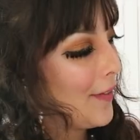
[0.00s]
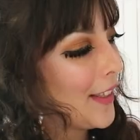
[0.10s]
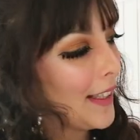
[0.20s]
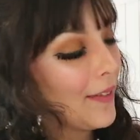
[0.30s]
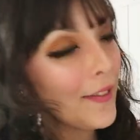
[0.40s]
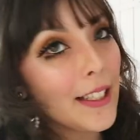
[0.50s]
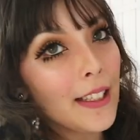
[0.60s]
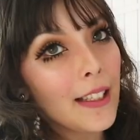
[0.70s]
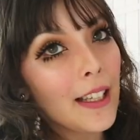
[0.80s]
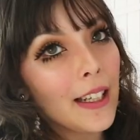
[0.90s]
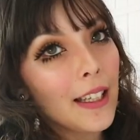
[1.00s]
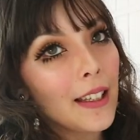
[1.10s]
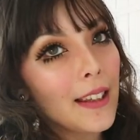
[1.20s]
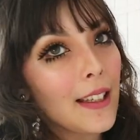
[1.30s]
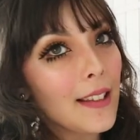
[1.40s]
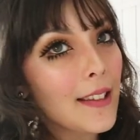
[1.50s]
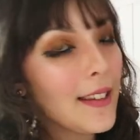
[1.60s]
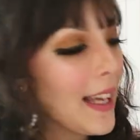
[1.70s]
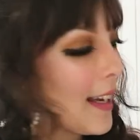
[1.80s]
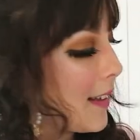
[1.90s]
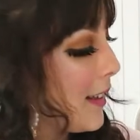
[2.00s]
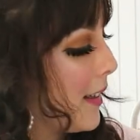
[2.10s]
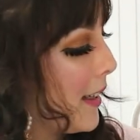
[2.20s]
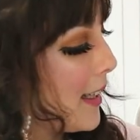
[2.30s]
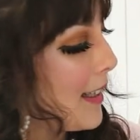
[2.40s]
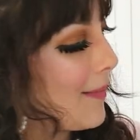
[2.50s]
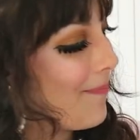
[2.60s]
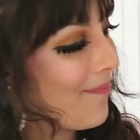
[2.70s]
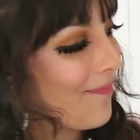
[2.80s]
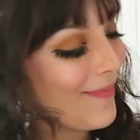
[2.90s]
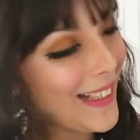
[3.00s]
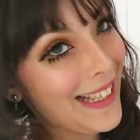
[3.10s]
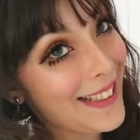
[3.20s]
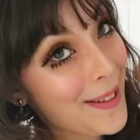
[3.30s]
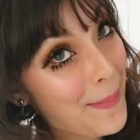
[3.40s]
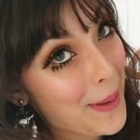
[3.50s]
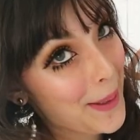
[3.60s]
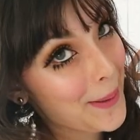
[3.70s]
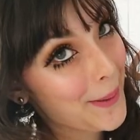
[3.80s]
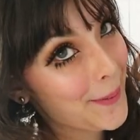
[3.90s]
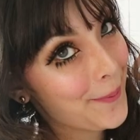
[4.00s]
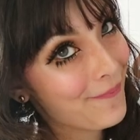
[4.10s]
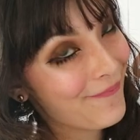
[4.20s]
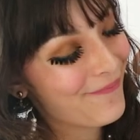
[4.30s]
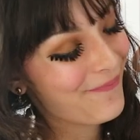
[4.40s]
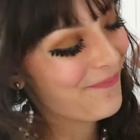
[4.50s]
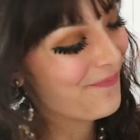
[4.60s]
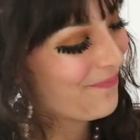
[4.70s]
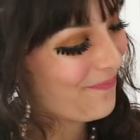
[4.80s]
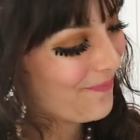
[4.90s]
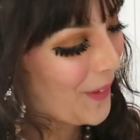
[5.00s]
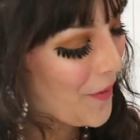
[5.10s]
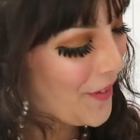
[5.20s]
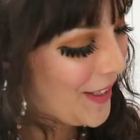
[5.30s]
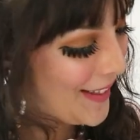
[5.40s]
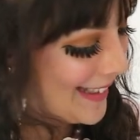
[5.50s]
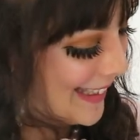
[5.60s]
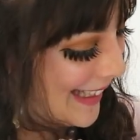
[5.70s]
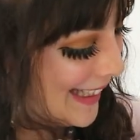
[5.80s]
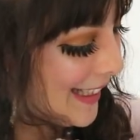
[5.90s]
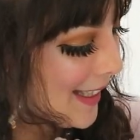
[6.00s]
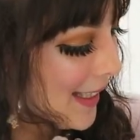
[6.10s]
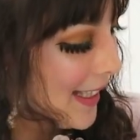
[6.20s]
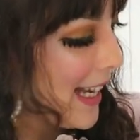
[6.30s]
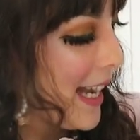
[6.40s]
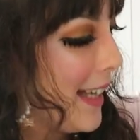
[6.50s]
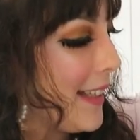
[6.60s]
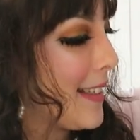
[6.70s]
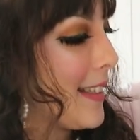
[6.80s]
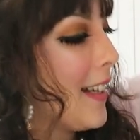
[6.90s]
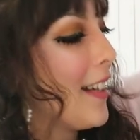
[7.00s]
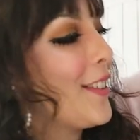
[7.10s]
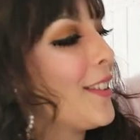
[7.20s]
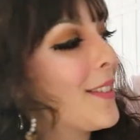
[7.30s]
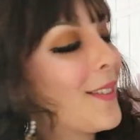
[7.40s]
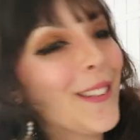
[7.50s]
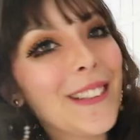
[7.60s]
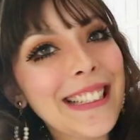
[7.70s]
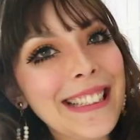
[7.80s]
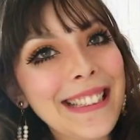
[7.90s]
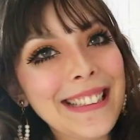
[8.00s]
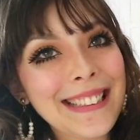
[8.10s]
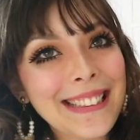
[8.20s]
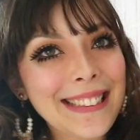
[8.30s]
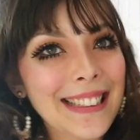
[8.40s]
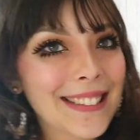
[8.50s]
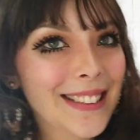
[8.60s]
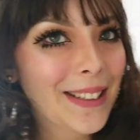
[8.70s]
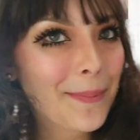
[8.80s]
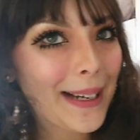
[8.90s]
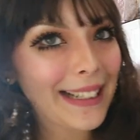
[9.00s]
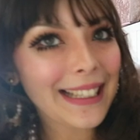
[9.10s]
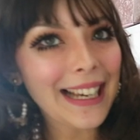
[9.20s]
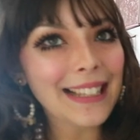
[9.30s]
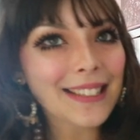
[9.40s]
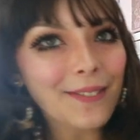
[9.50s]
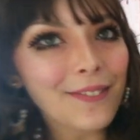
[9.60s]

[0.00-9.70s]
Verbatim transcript: really, really like this neckline. It has a bow, obviously, and just look at the details on the back. It has a